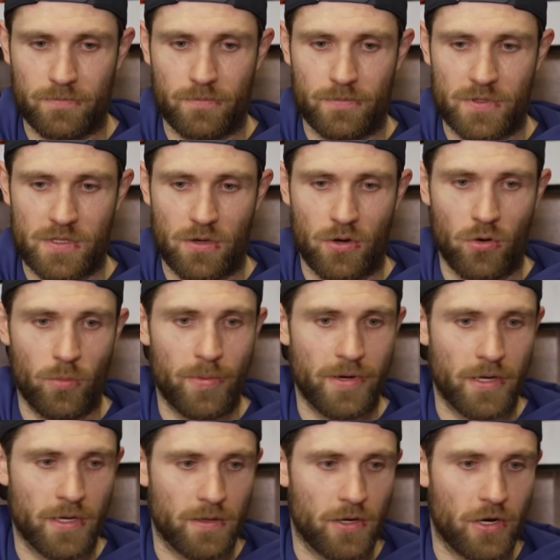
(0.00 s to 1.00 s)
saw an
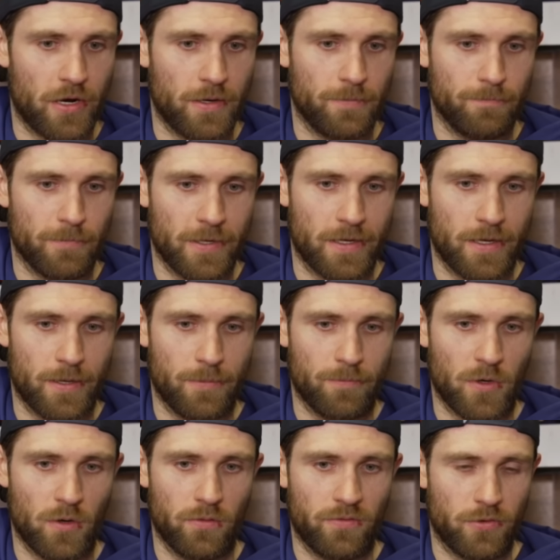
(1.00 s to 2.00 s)
opening there,
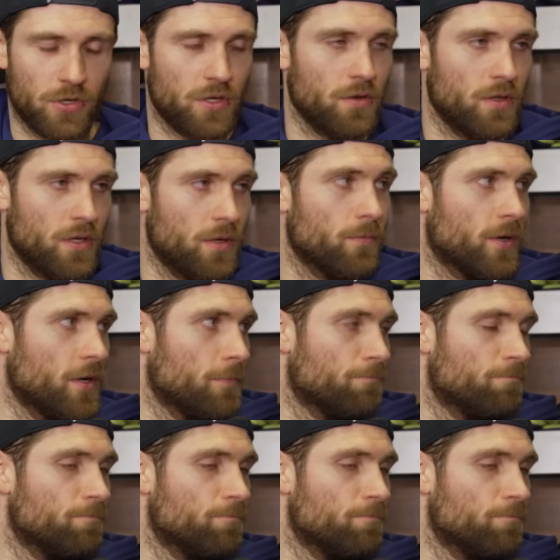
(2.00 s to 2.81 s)
and fortunately went in.